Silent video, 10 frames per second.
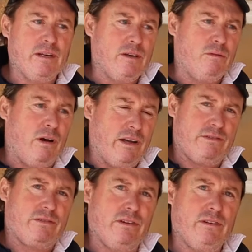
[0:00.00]
right
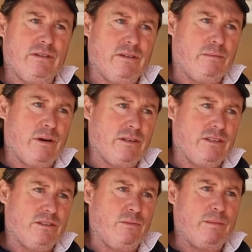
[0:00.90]
through the
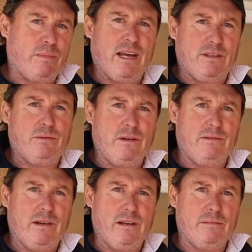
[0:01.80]
process when paints were
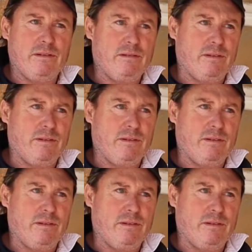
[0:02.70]
developed.